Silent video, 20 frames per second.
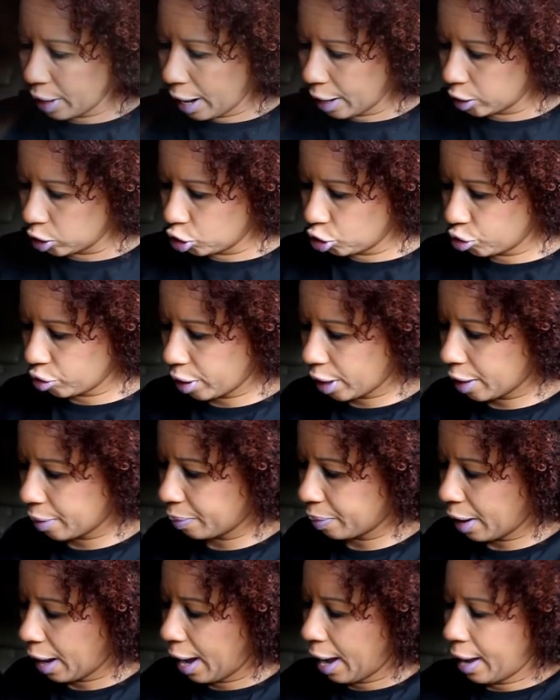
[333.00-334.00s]
that
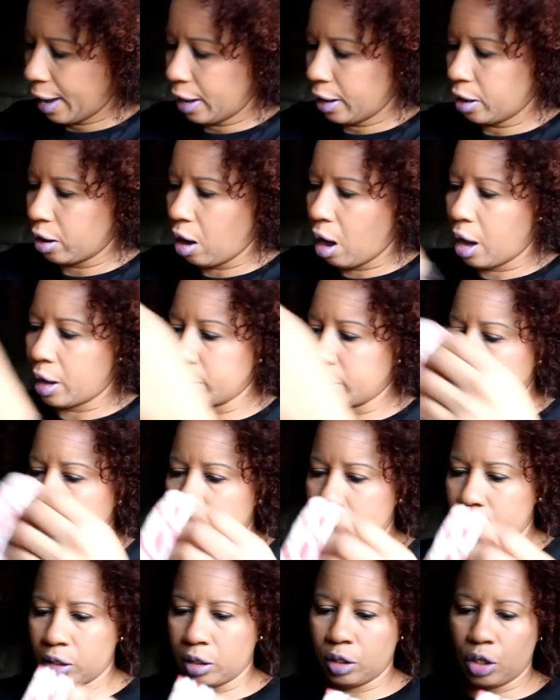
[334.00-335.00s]
trip I got
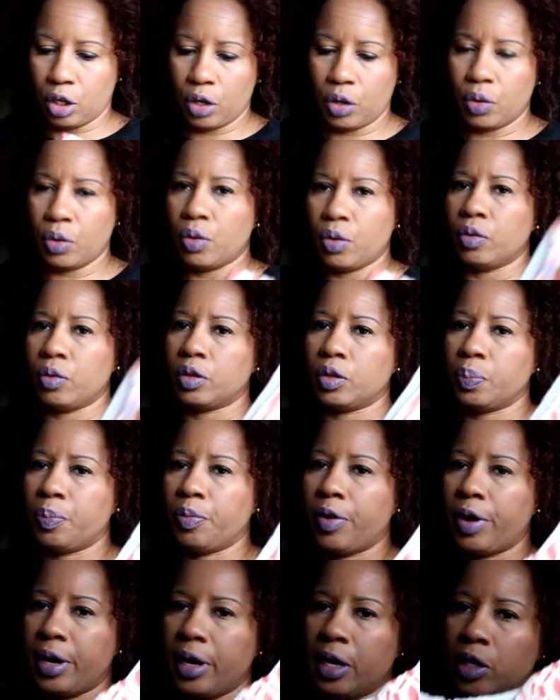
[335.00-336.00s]
this cute
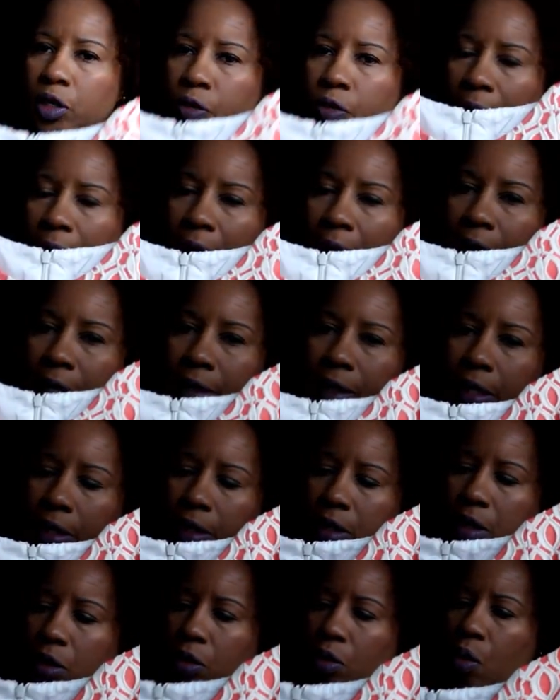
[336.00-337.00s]
pretty dress
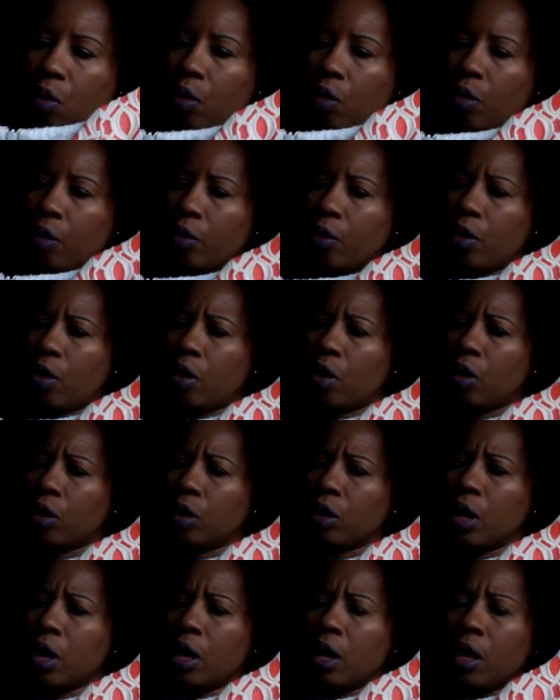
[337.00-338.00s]
it's a
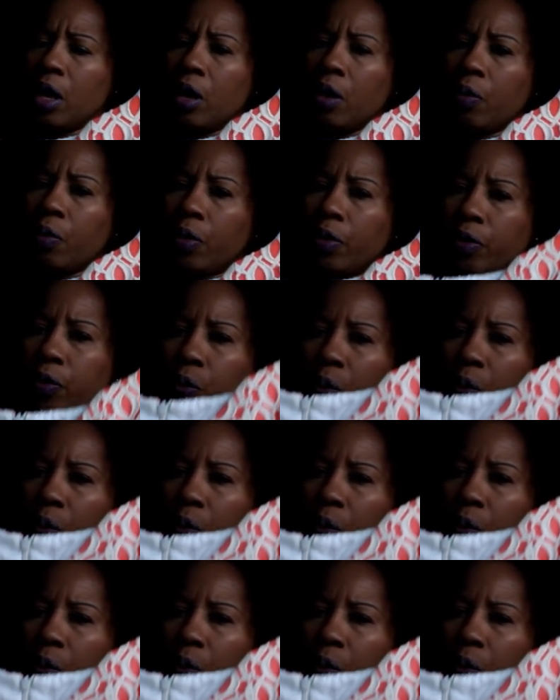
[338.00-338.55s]
coral with